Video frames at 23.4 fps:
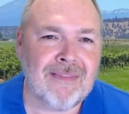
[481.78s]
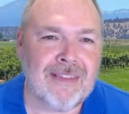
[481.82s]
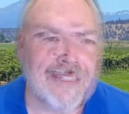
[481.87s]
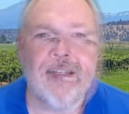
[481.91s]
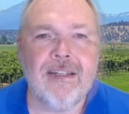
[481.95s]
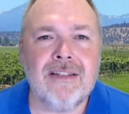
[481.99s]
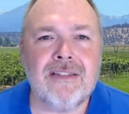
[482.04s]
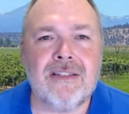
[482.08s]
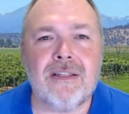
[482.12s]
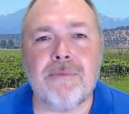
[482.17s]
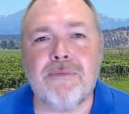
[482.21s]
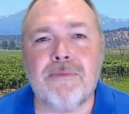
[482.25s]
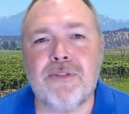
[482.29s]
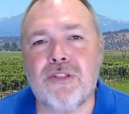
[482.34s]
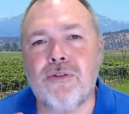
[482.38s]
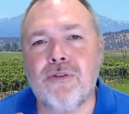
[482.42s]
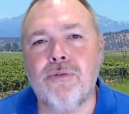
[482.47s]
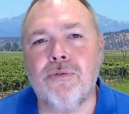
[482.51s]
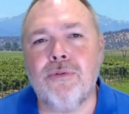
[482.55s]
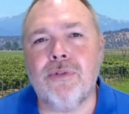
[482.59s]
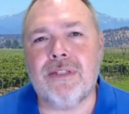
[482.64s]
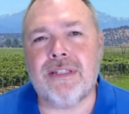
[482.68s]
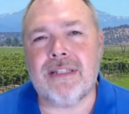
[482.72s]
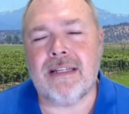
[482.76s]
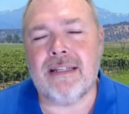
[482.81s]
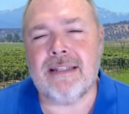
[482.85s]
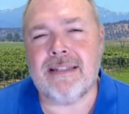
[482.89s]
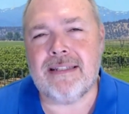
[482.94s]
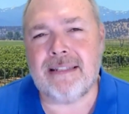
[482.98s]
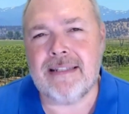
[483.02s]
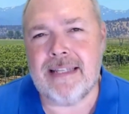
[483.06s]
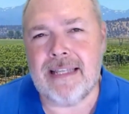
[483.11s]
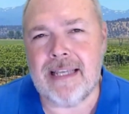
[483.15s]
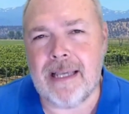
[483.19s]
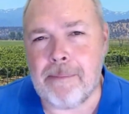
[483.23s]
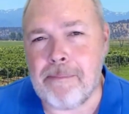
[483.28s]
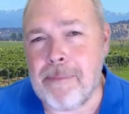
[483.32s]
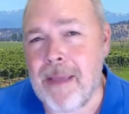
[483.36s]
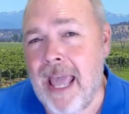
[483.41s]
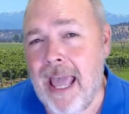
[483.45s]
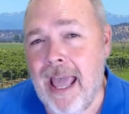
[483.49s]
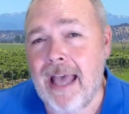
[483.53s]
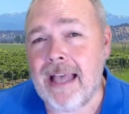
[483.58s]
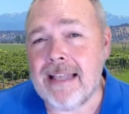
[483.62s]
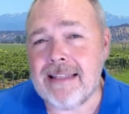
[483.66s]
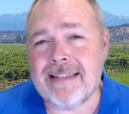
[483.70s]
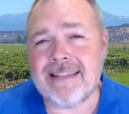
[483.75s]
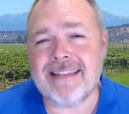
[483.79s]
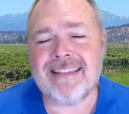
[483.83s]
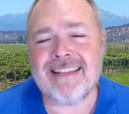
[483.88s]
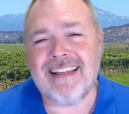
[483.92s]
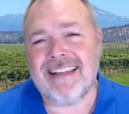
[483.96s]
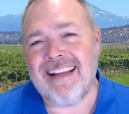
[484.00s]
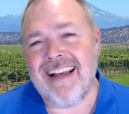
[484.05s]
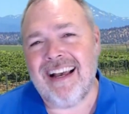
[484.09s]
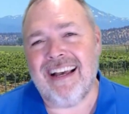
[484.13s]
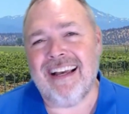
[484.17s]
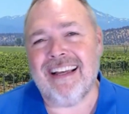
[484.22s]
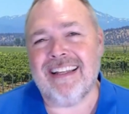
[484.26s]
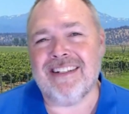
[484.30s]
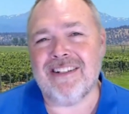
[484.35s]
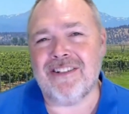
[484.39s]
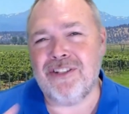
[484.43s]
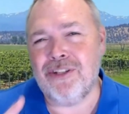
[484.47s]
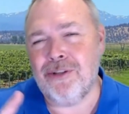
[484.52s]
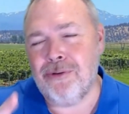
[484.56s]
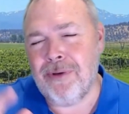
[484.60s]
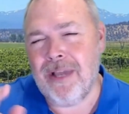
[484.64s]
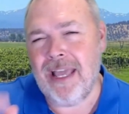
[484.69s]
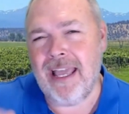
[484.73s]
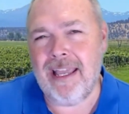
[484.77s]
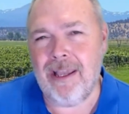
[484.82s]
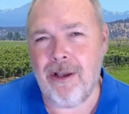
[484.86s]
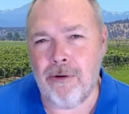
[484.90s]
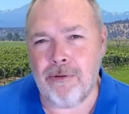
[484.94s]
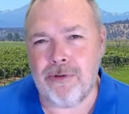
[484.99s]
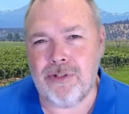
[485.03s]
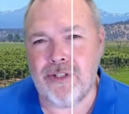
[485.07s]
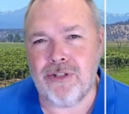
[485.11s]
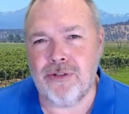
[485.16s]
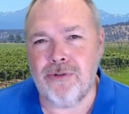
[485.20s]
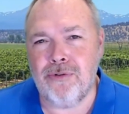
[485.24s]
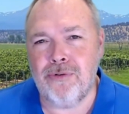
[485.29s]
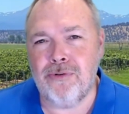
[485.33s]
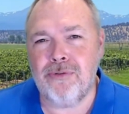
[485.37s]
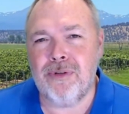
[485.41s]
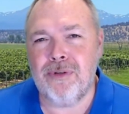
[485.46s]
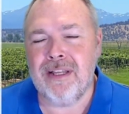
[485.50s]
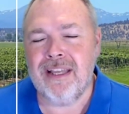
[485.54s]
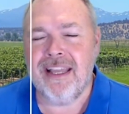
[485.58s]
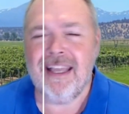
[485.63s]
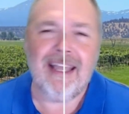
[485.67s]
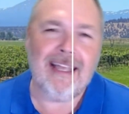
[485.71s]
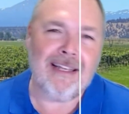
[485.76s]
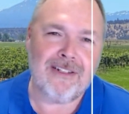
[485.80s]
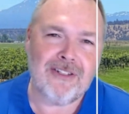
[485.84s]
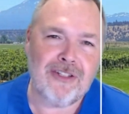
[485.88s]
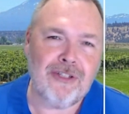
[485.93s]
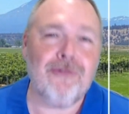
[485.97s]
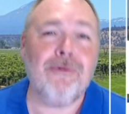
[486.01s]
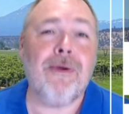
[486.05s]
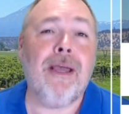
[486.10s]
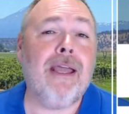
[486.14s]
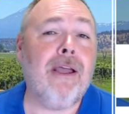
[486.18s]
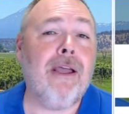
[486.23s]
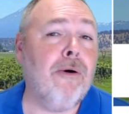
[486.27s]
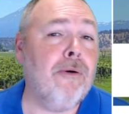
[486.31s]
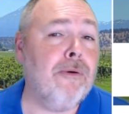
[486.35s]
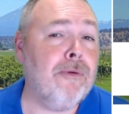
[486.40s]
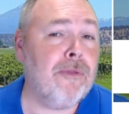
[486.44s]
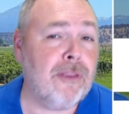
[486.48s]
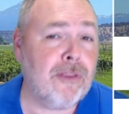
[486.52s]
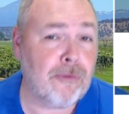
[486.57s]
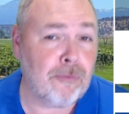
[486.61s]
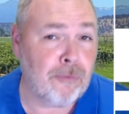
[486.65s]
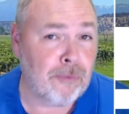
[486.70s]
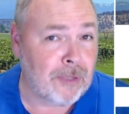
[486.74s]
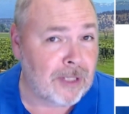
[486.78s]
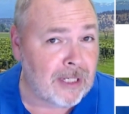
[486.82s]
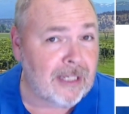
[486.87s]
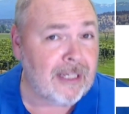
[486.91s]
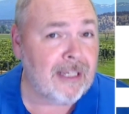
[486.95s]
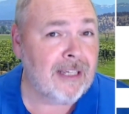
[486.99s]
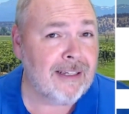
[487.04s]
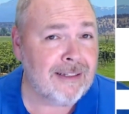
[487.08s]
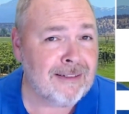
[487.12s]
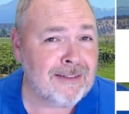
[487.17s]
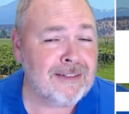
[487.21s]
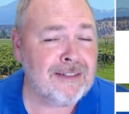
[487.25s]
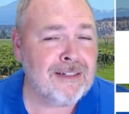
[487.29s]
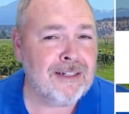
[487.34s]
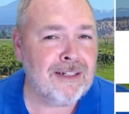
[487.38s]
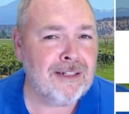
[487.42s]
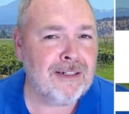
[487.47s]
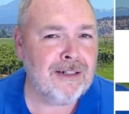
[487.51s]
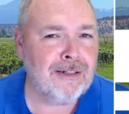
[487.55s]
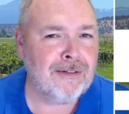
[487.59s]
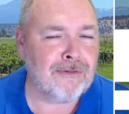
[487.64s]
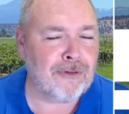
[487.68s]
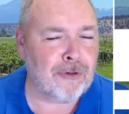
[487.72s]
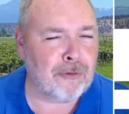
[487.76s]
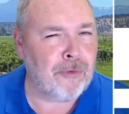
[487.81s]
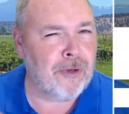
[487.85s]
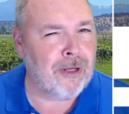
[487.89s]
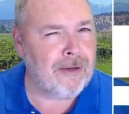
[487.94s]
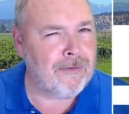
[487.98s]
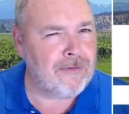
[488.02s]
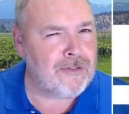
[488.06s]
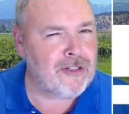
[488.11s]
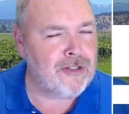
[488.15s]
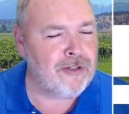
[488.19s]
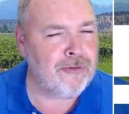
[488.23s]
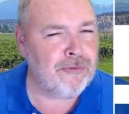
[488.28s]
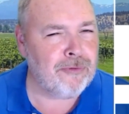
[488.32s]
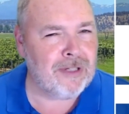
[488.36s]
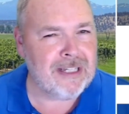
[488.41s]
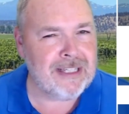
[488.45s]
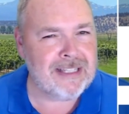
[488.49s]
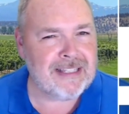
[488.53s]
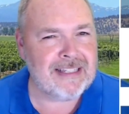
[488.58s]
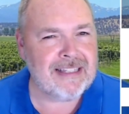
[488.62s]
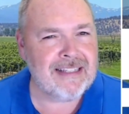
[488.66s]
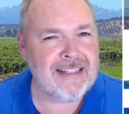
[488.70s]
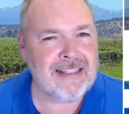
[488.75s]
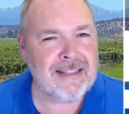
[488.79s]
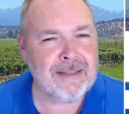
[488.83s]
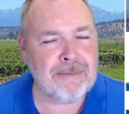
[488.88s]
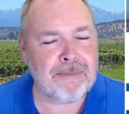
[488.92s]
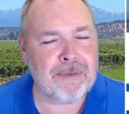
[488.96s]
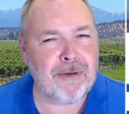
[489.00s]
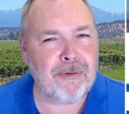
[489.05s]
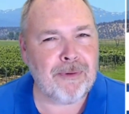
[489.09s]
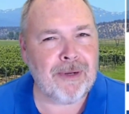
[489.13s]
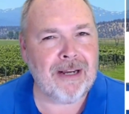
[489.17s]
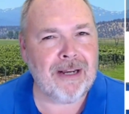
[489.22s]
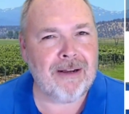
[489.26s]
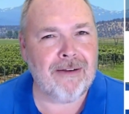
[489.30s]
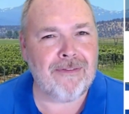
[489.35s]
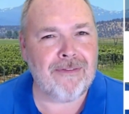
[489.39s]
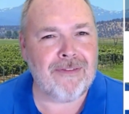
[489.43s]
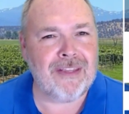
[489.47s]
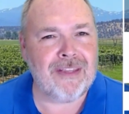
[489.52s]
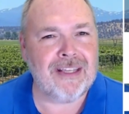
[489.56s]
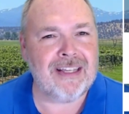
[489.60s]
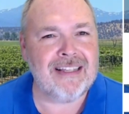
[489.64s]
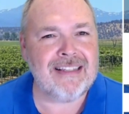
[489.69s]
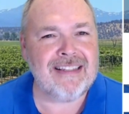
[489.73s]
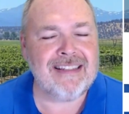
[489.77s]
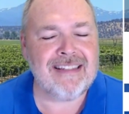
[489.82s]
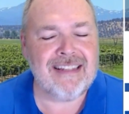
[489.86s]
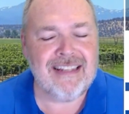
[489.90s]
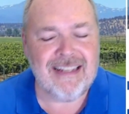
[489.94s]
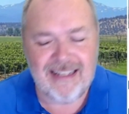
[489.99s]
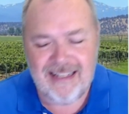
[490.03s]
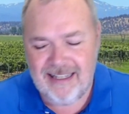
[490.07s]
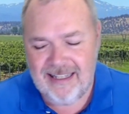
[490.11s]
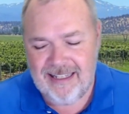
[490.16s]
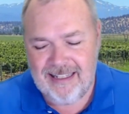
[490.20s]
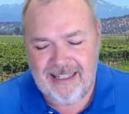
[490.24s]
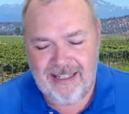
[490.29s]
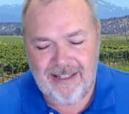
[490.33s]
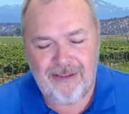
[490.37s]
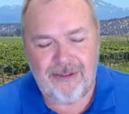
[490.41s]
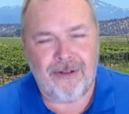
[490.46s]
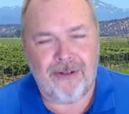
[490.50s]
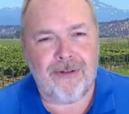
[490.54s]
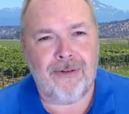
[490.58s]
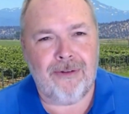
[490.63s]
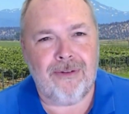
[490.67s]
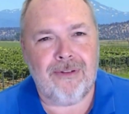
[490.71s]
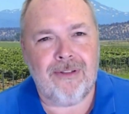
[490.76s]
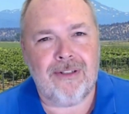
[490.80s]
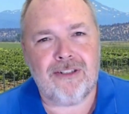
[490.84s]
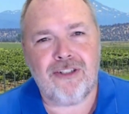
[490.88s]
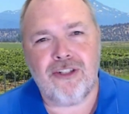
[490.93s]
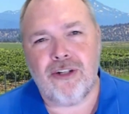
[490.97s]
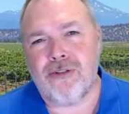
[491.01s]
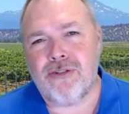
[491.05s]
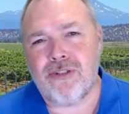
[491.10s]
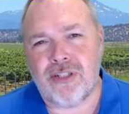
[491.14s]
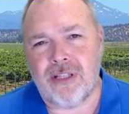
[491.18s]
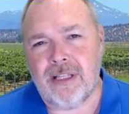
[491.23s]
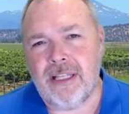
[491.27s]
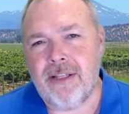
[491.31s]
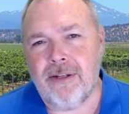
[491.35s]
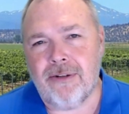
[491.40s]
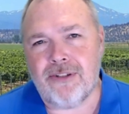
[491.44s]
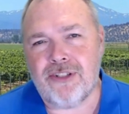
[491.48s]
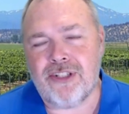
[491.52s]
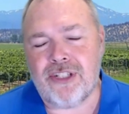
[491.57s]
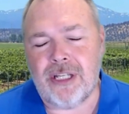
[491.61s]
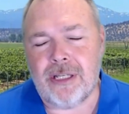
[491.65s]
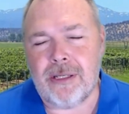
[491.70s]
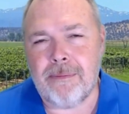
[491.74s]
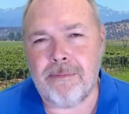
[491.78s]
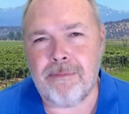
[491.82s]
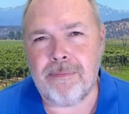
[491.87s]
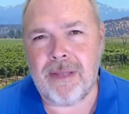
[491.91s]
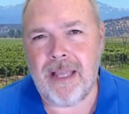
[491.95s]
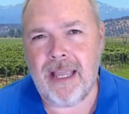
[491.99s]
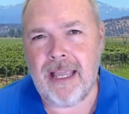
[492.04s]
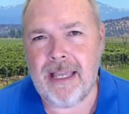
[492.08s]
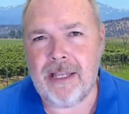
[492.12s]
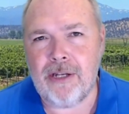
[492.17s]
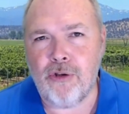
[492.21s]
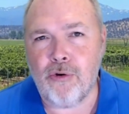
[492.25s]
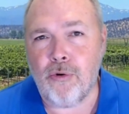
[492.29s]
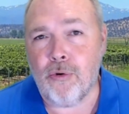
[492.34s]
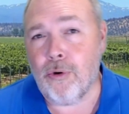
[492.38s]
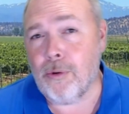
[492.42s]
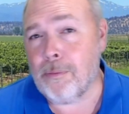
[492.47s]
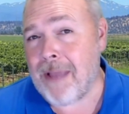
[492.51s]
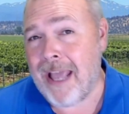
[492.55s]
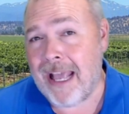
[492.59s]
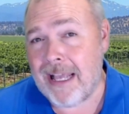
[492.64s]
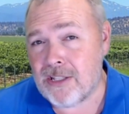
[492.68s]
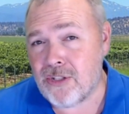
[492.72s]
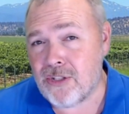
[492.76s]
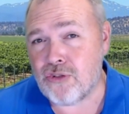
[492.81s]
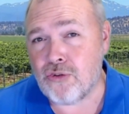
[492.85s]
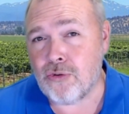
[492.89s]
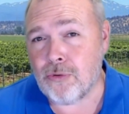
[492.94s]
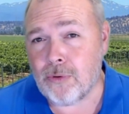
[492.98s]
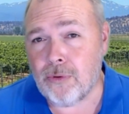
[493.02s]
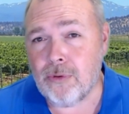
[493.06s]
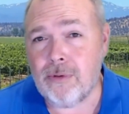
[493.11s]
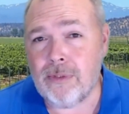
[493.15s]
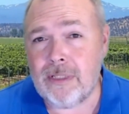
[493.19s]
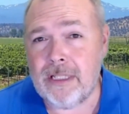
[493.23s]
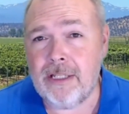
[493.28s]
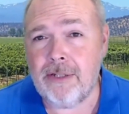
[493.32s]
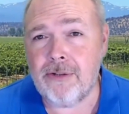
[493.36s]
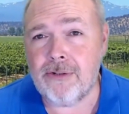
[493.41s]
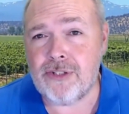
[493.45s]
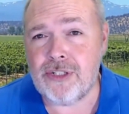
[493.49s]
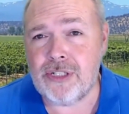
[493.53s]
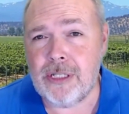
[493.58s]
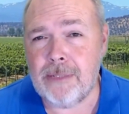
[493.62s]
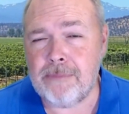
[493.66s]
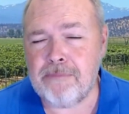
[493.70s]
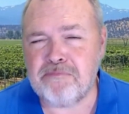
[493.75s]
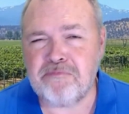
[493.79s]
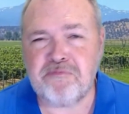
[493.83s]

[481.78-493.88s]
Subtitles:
Some schools seek a pass on 2A02 and 2A03 for one of 2 reasons. Be aware of this. Either church leadership and or pastoral leadership